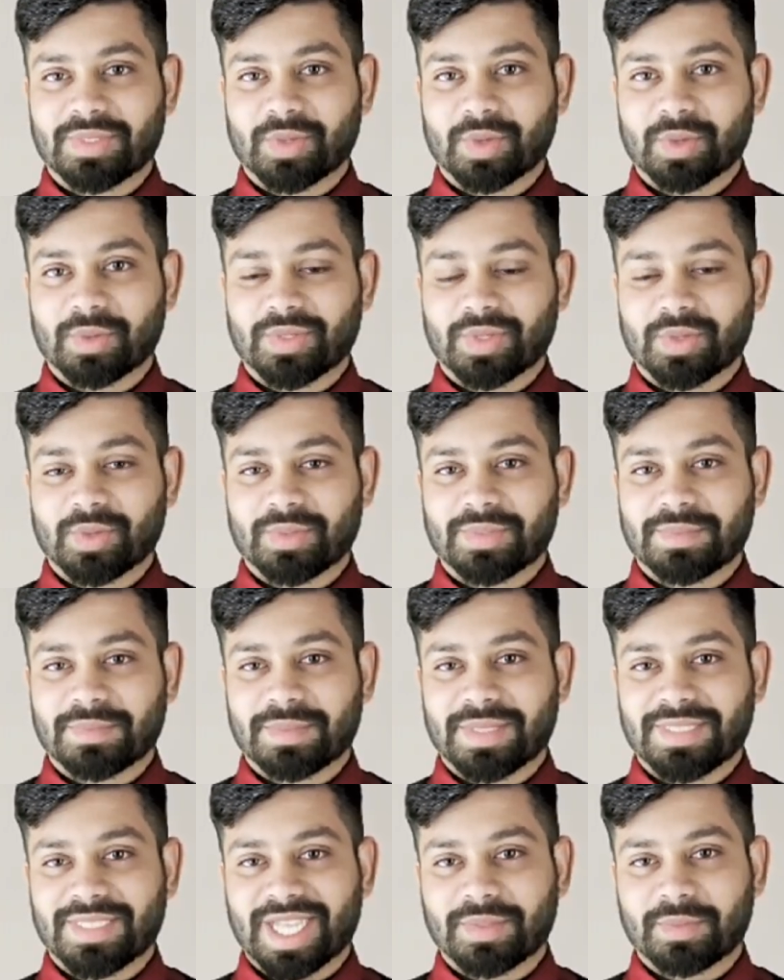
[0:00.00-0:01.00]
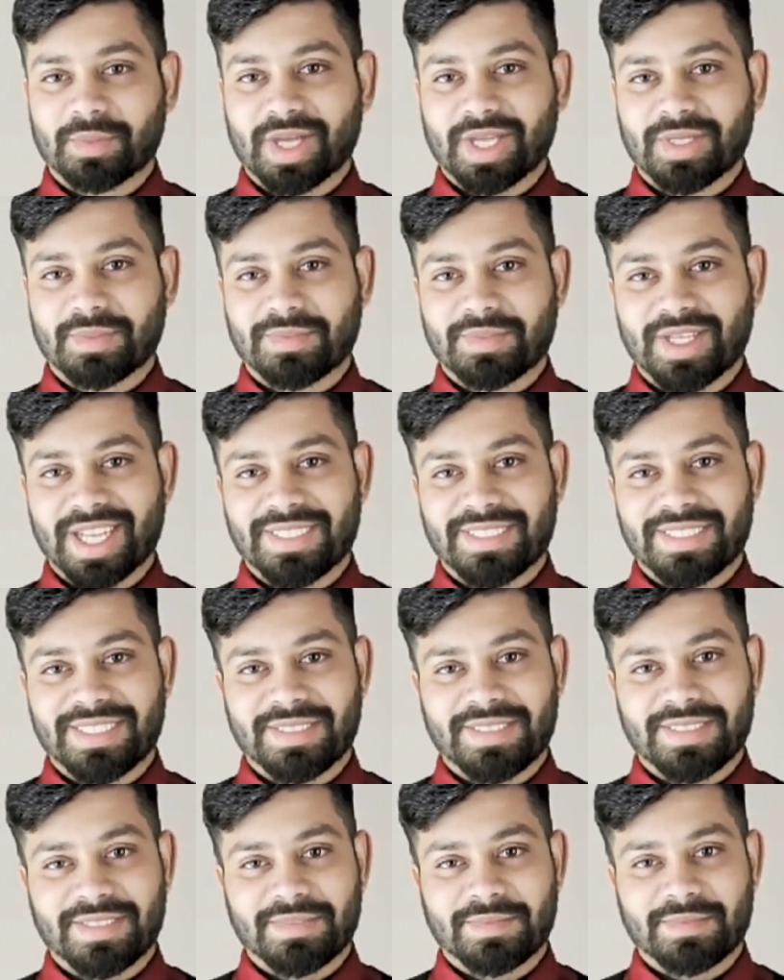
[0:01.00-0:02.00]
Do use multi-word
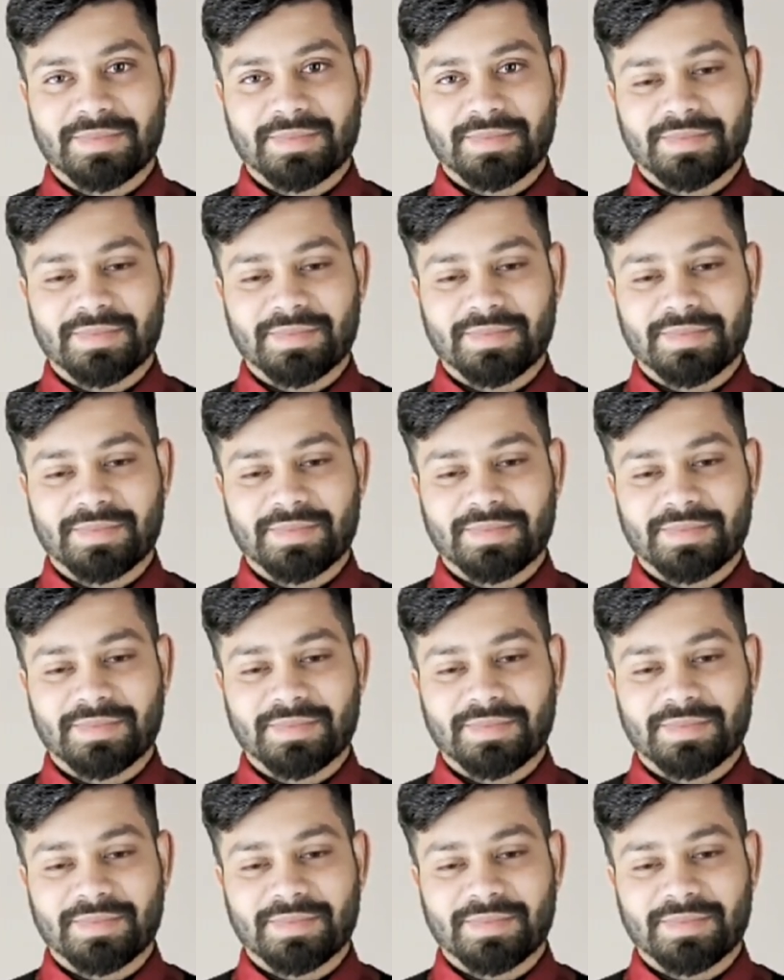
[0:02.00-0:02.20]
phrases.